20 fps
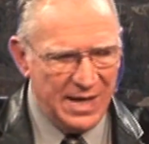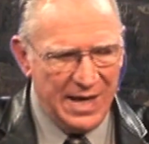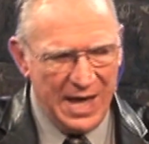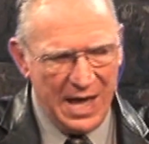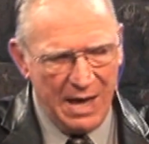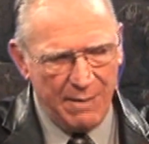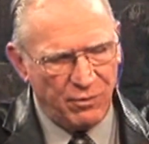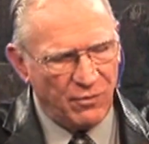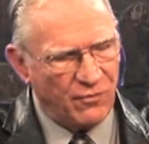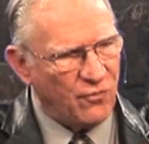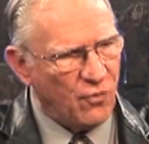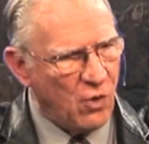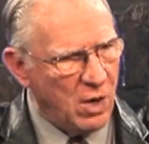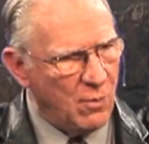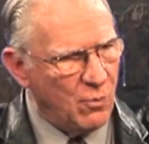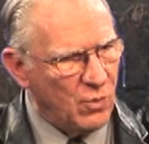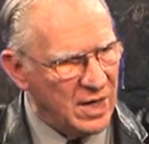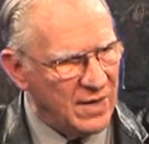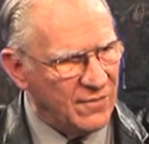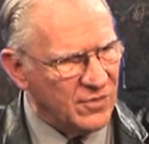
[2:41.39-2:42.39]
and
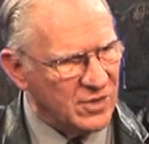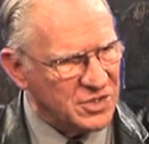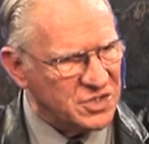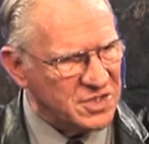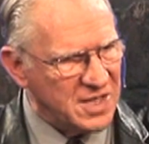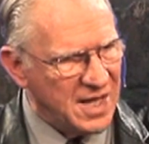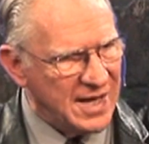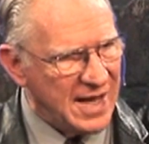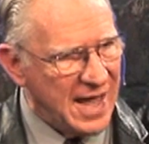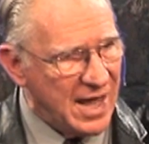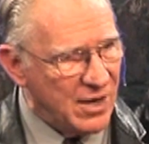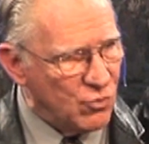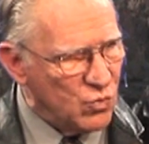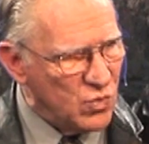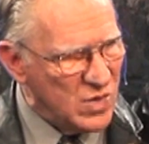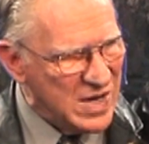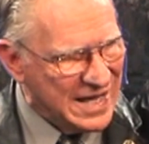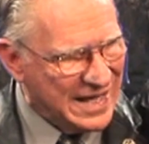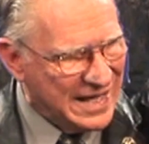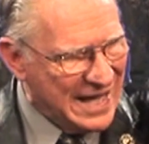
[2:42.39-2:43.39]
perform whatever it said, and
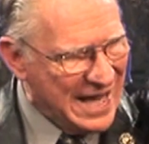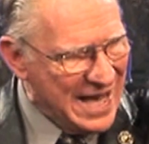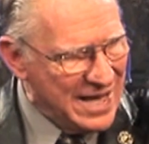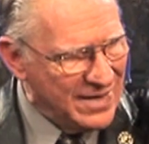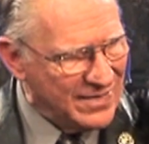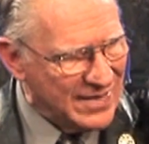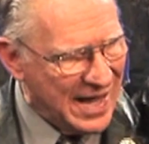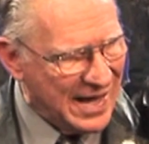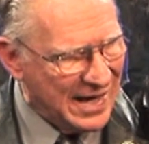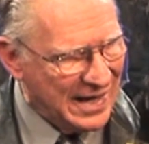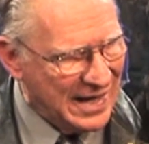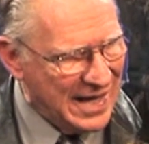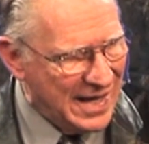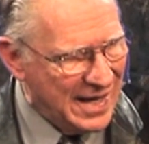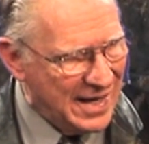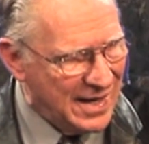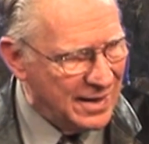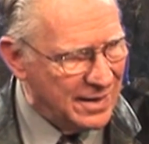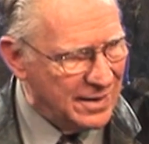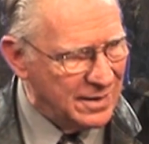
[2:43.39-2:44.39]
regain that
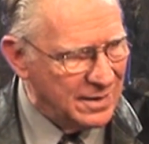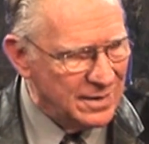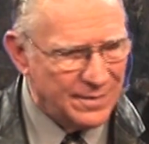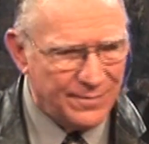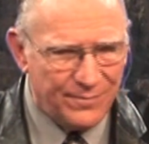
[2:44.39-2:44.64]
land.